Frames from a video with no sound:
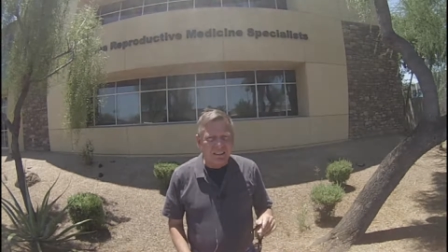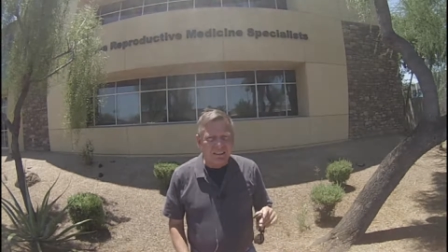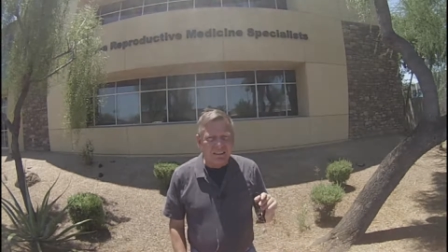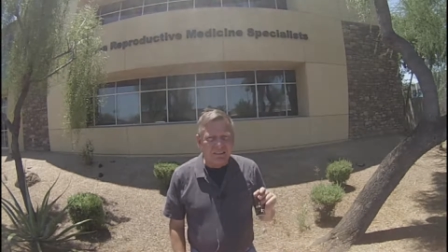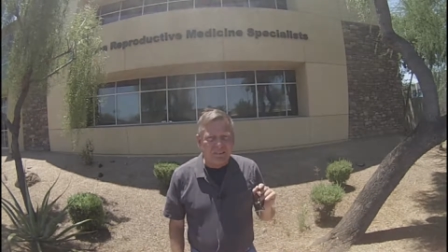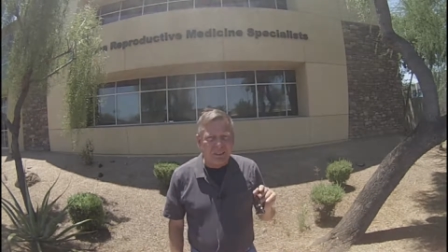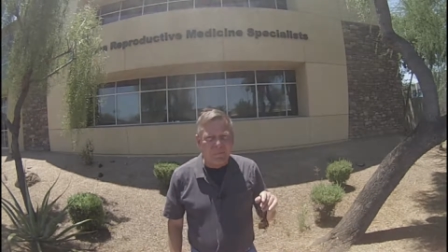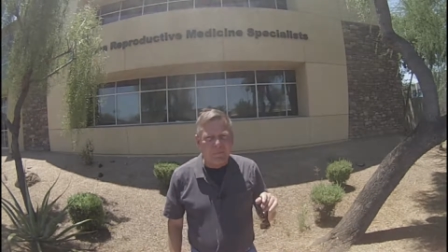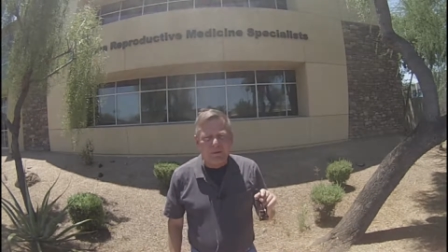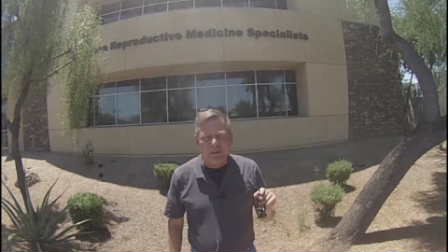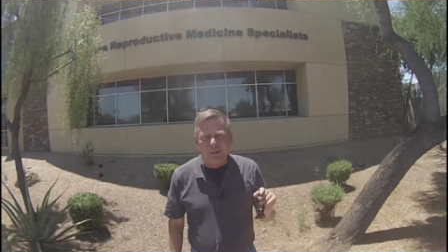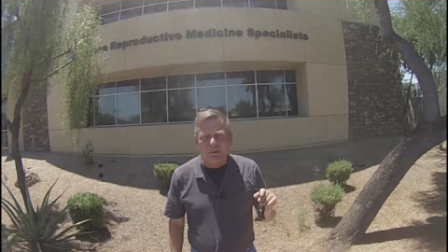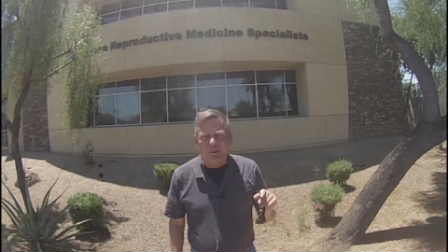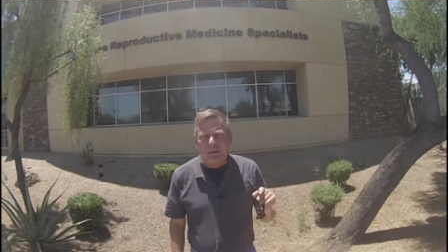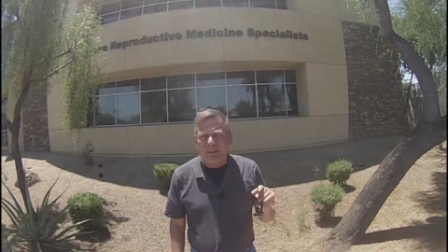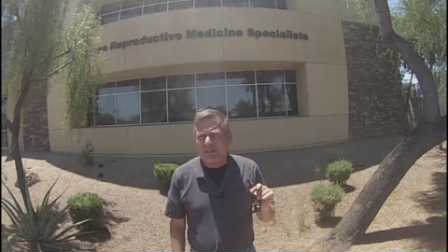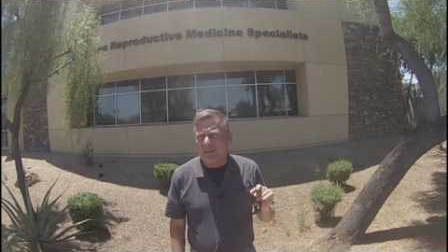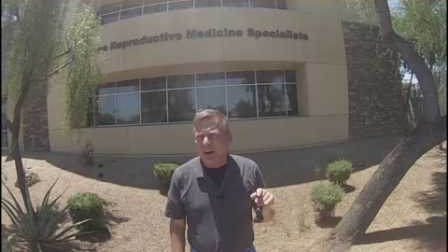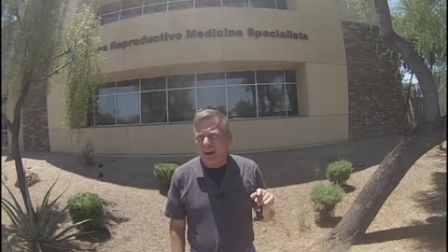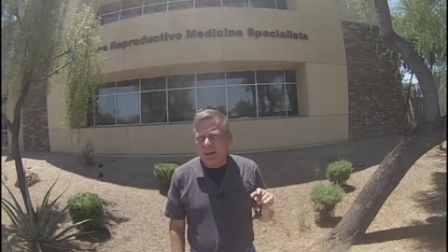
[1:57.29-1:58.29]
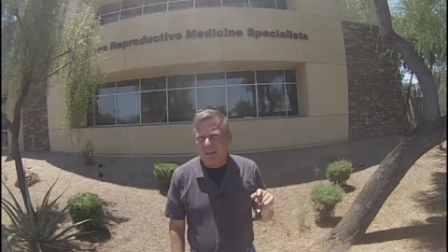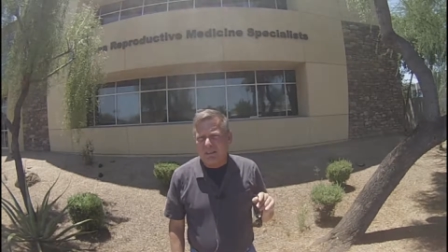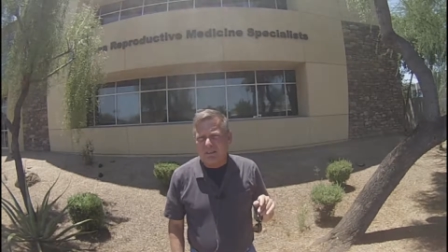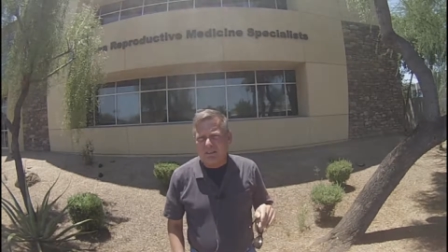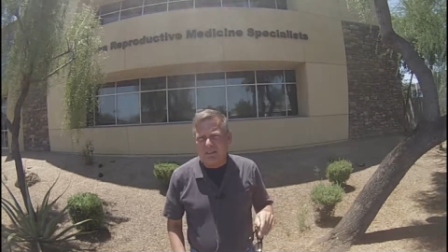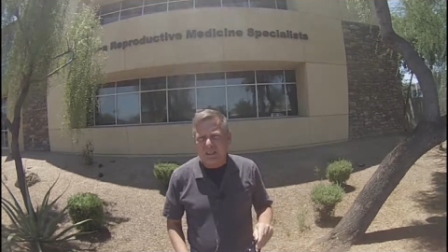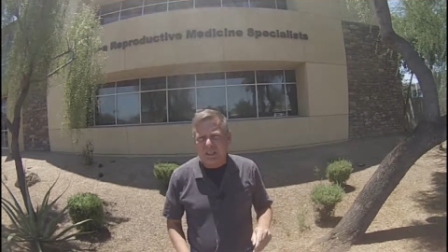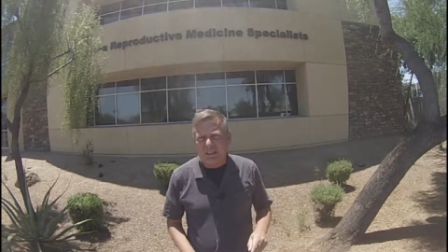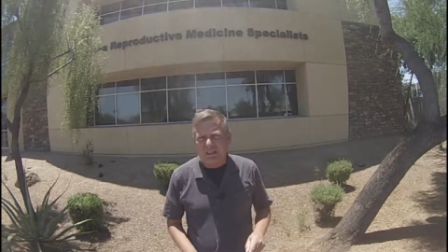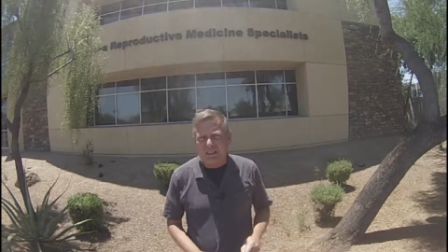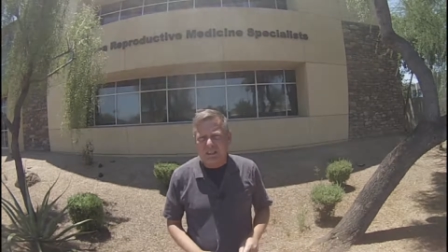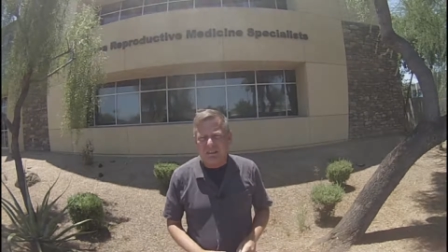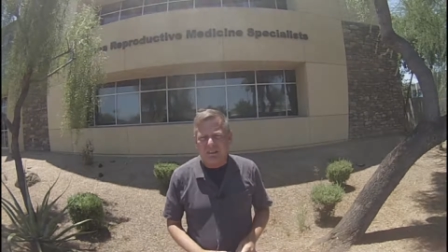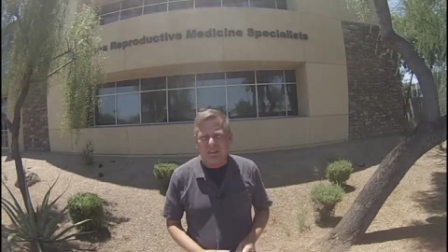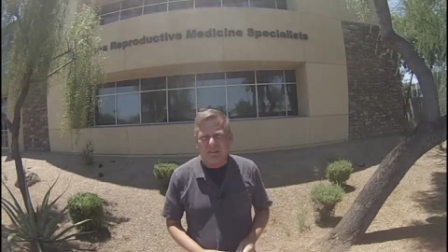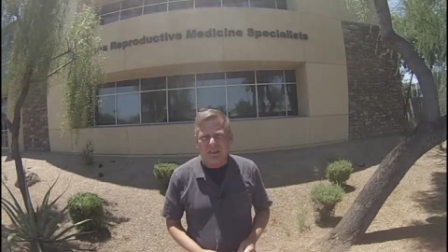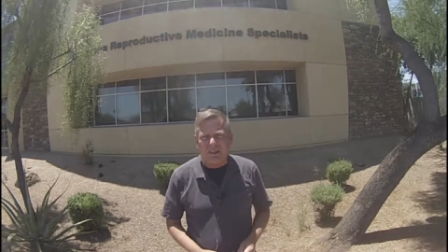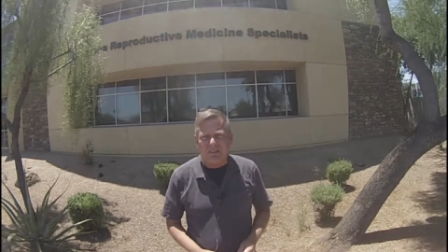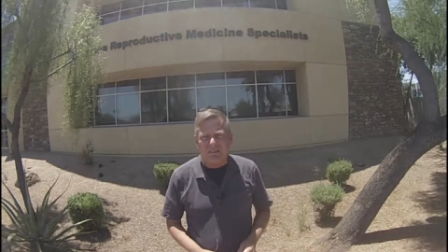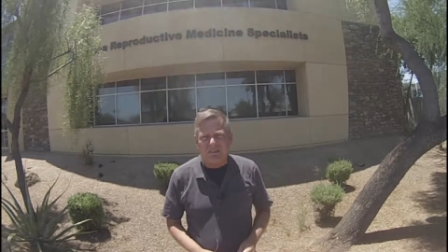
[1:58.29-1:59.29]
The temperature reached 116
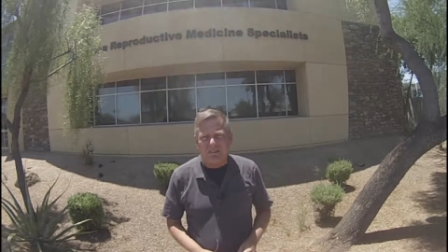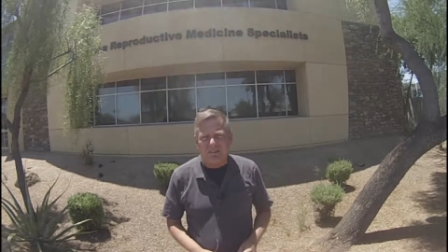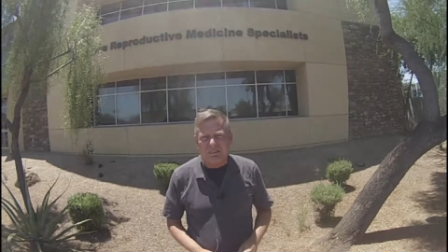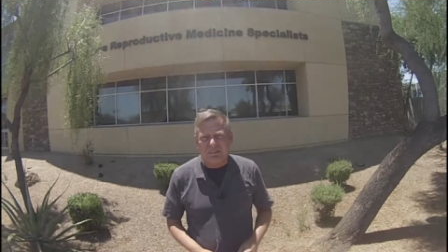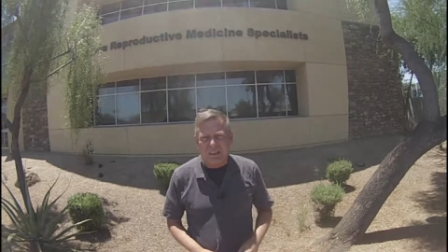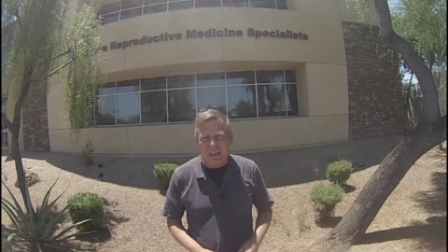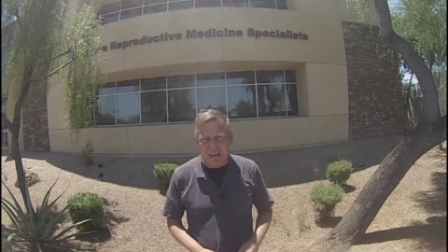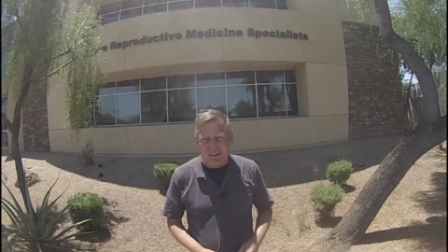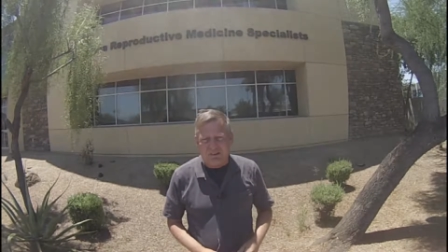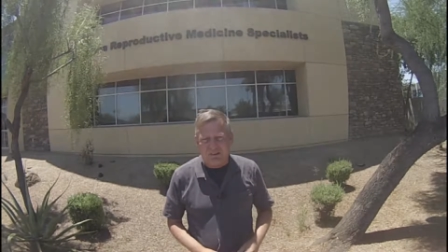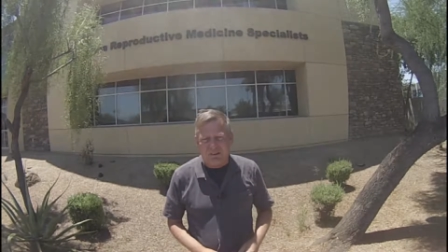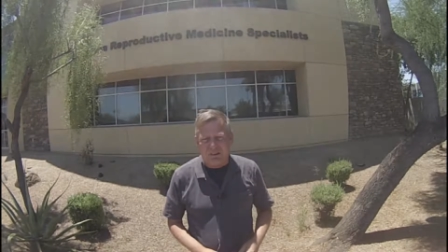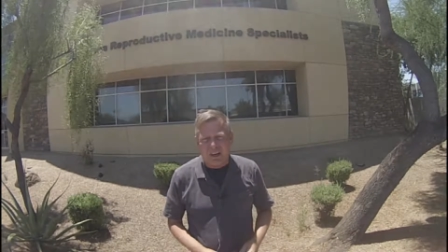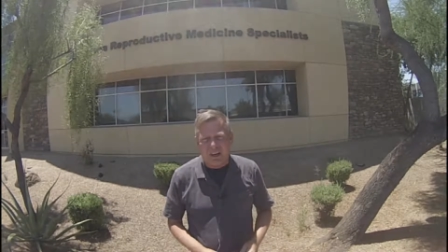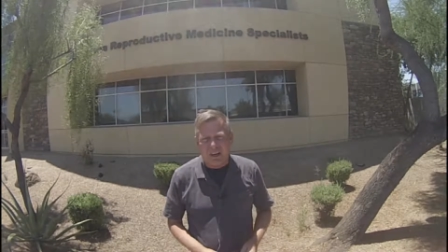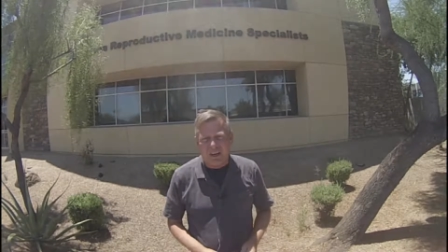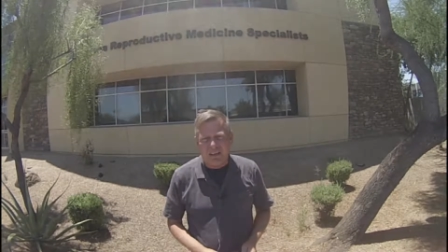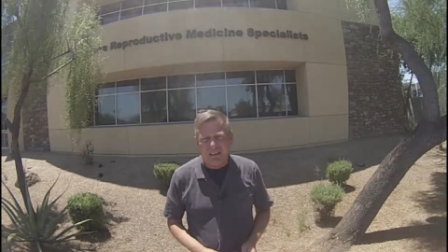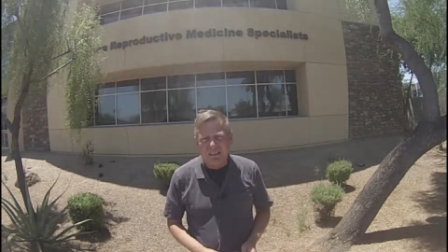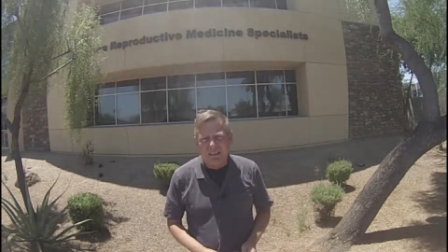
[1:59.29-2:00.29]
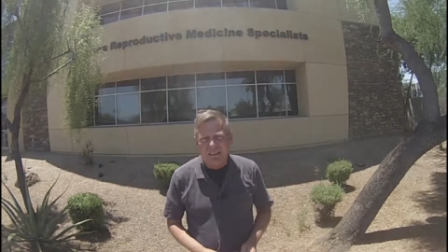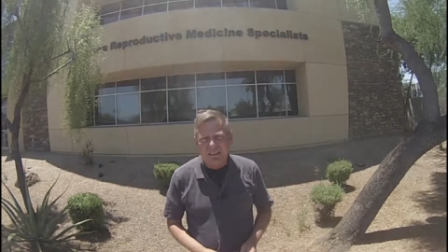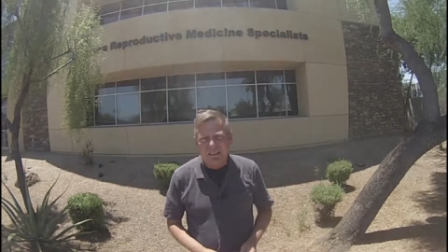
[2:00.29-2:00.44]
degrees yesterday,